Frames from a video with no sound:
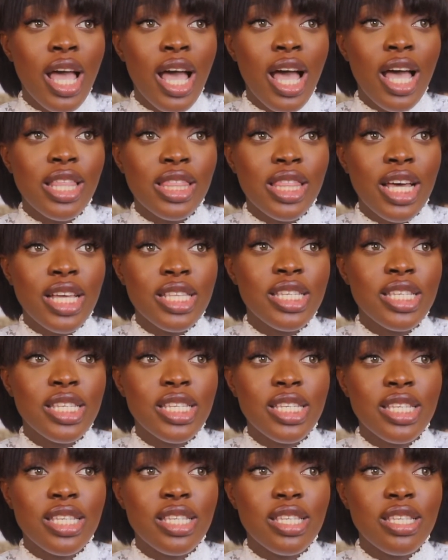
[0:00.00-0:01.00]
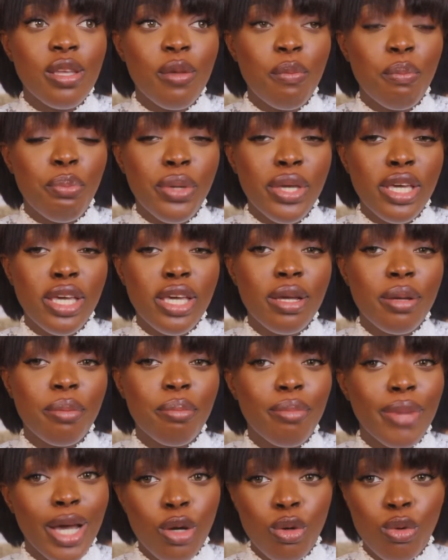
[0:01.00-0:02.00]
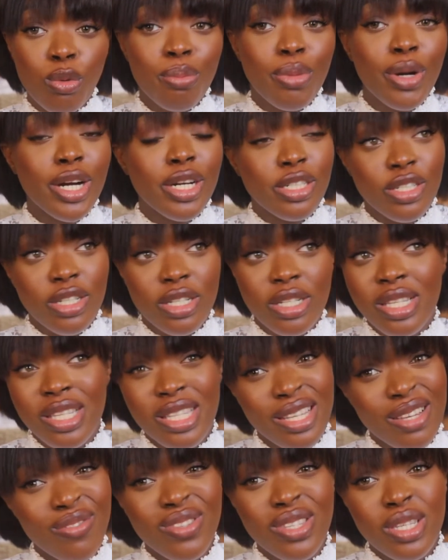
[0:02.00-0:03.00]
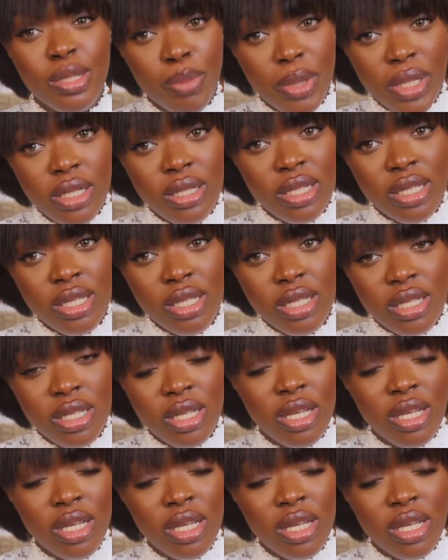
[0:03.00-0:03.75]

and that is being my own partner's safe space.